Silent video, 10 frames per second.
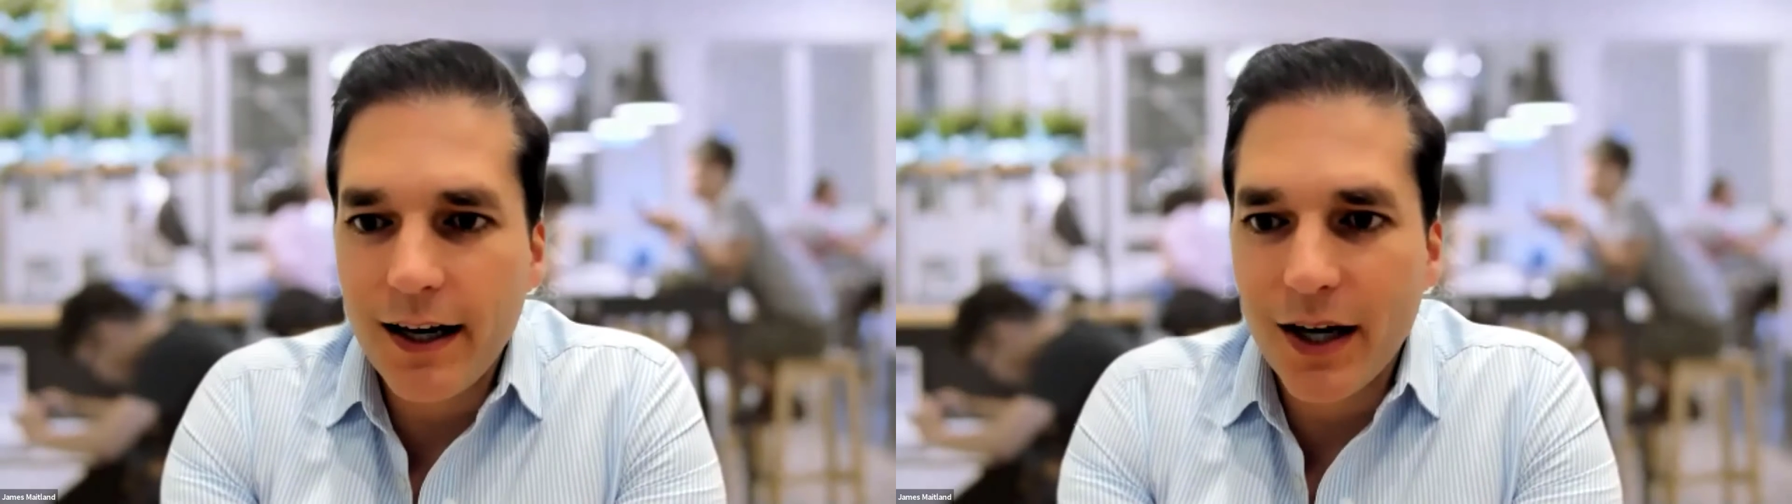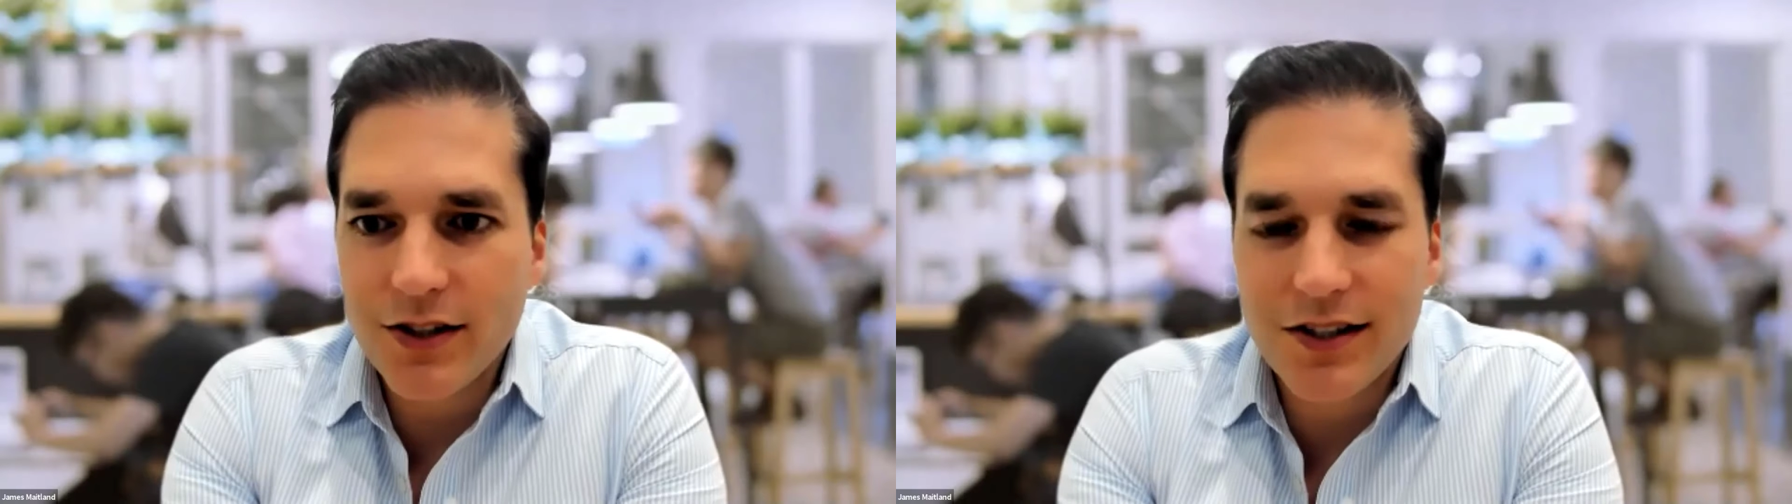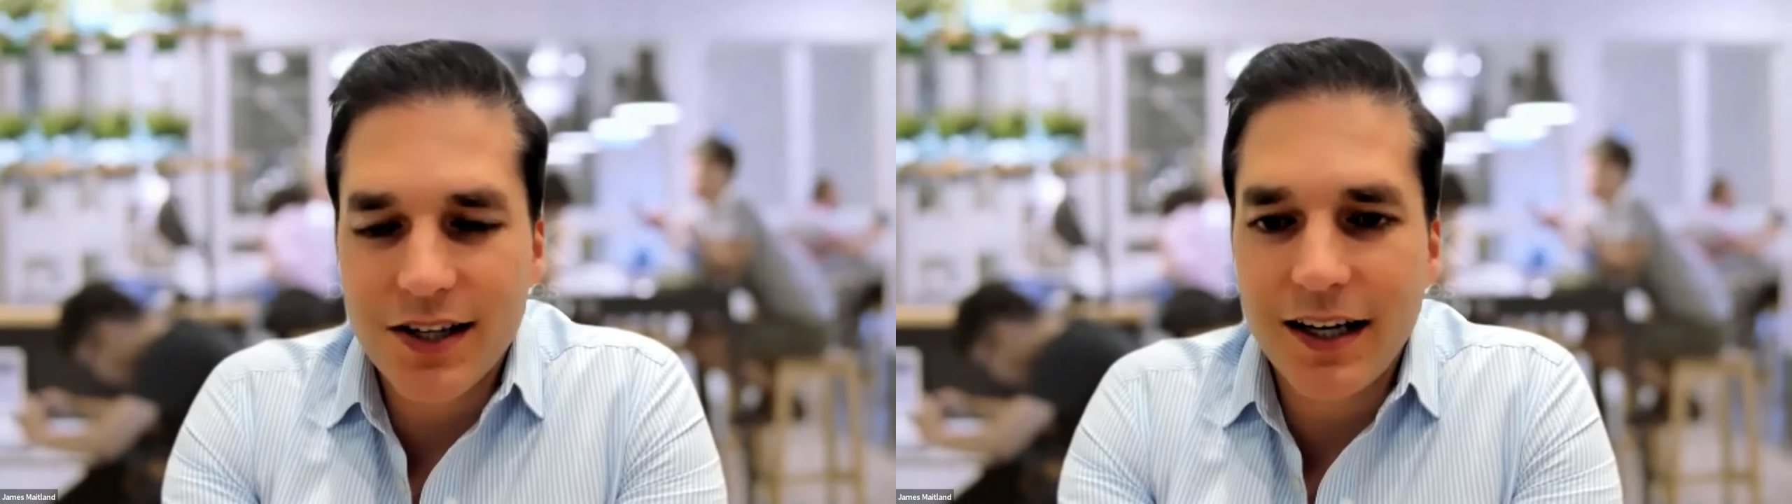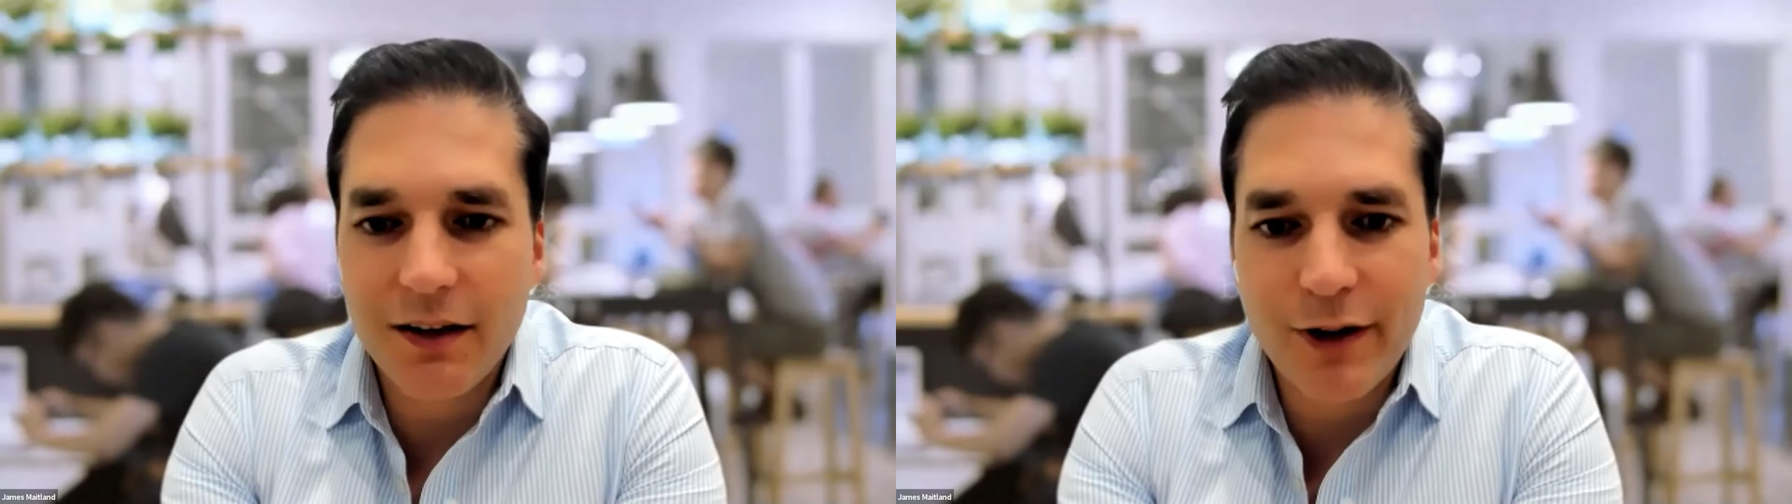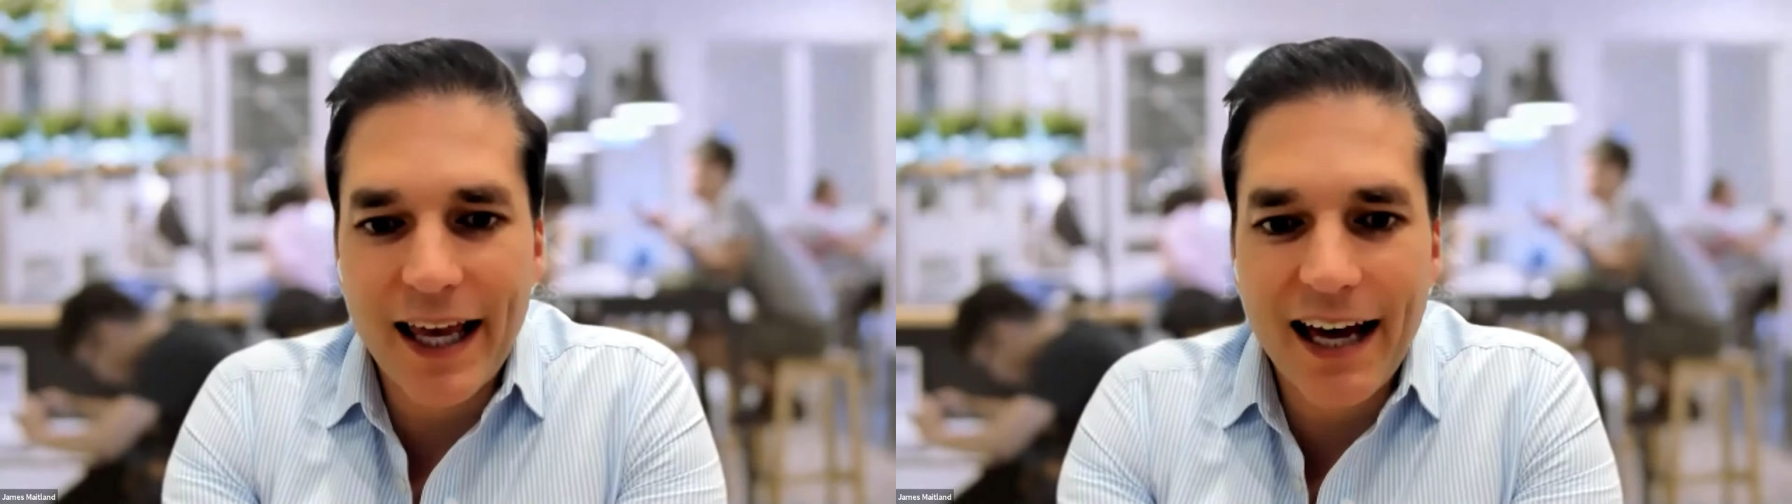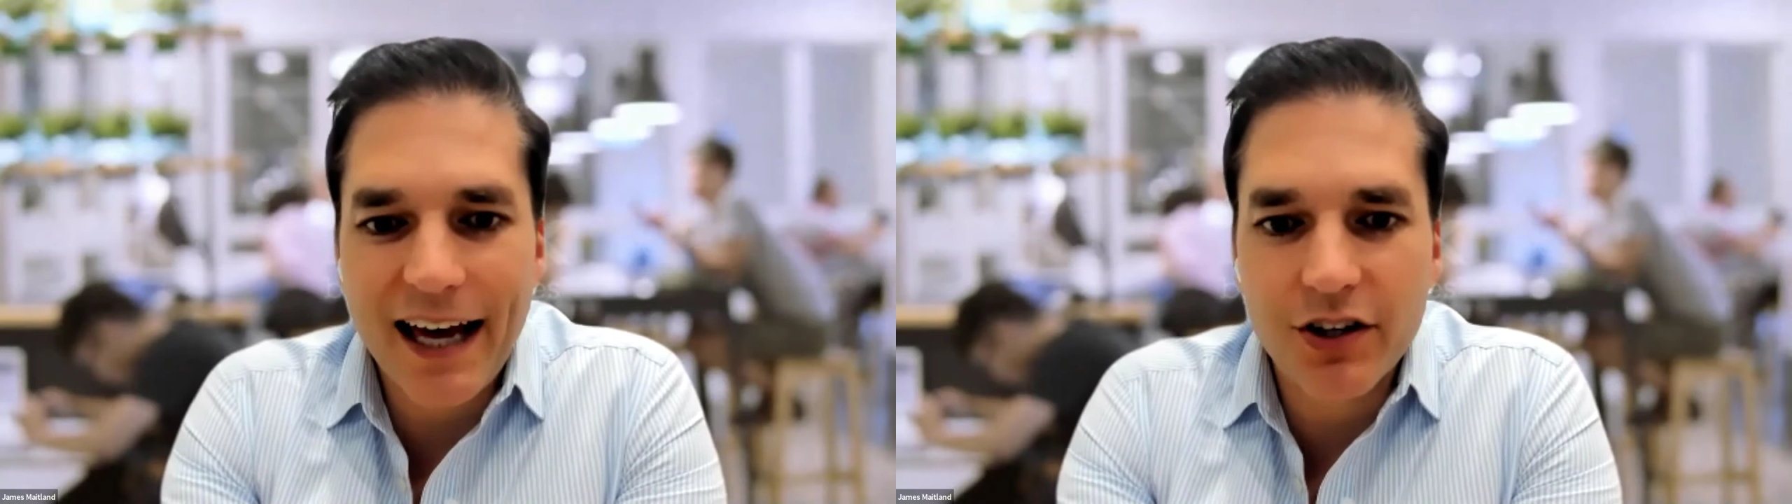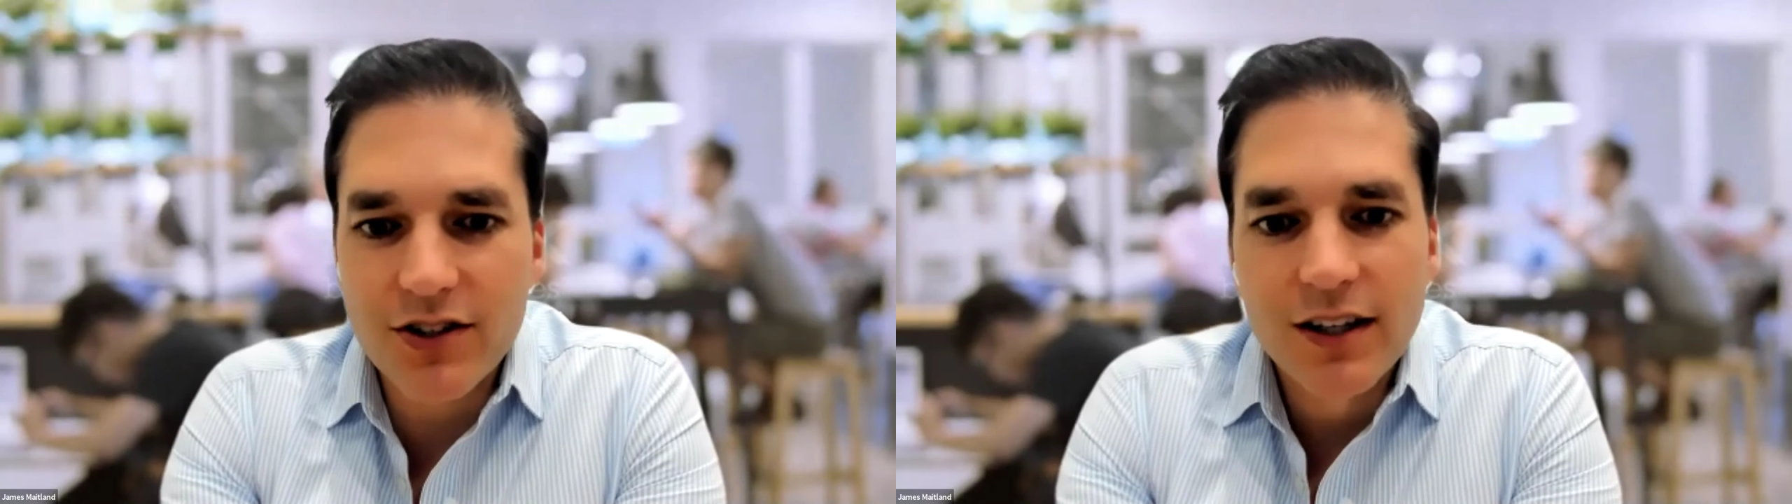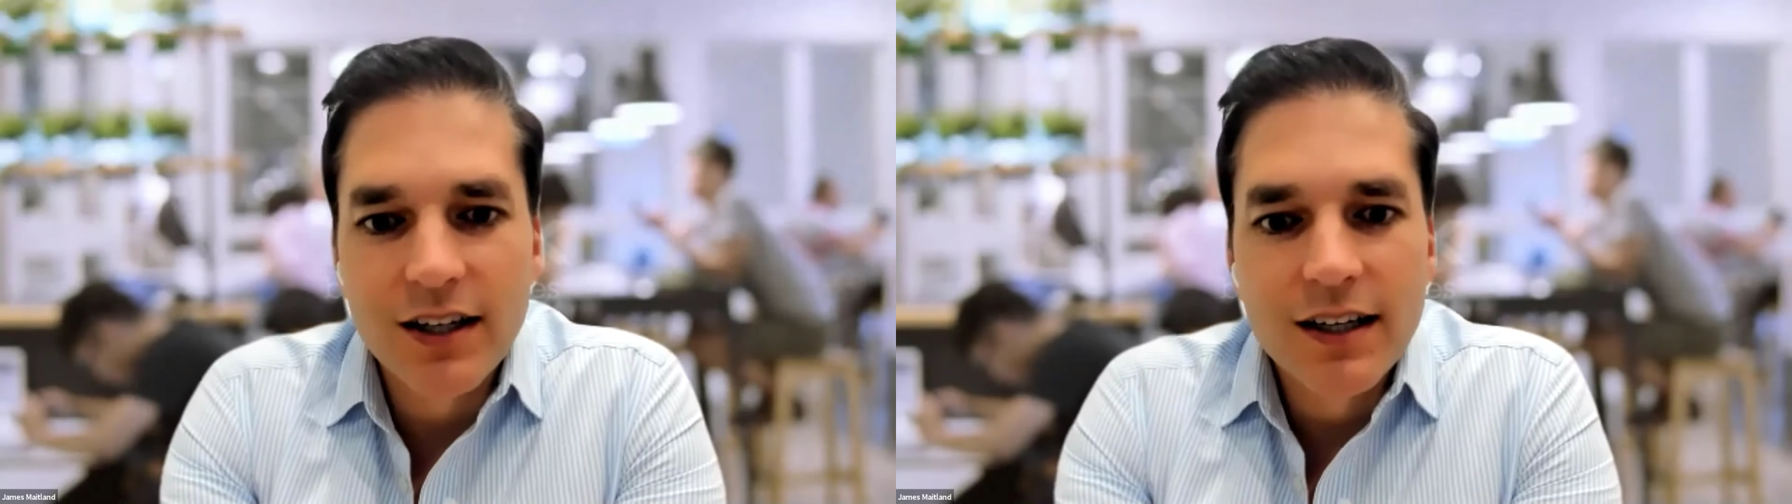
As I said, if we haven't,